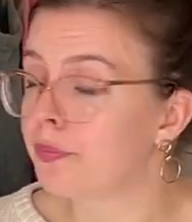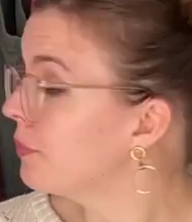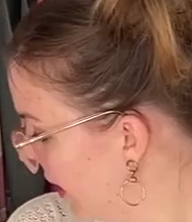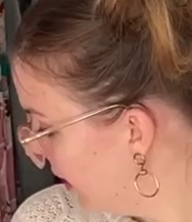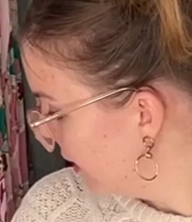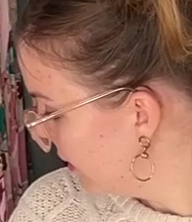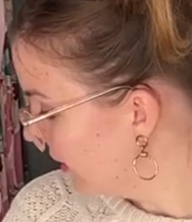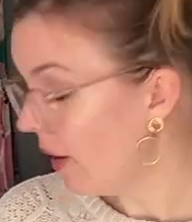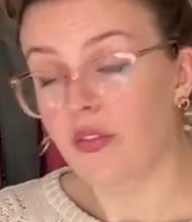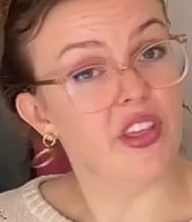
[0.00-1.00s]
And
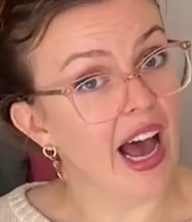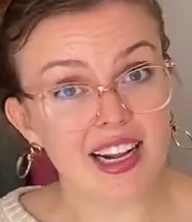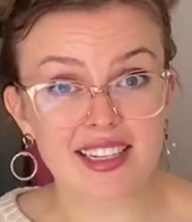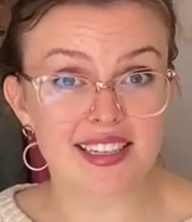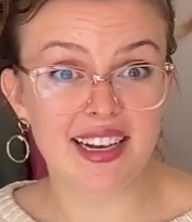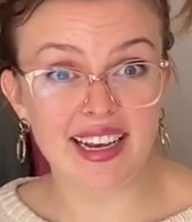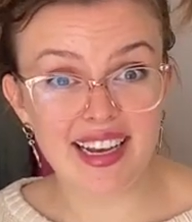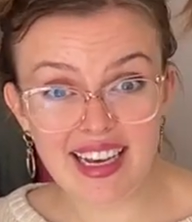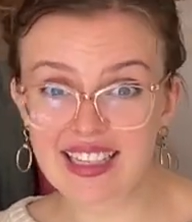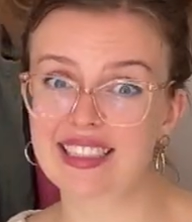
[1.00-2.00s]
that's
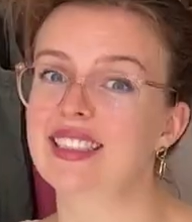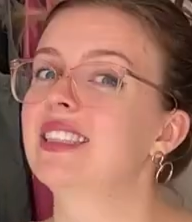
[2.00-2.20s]
it.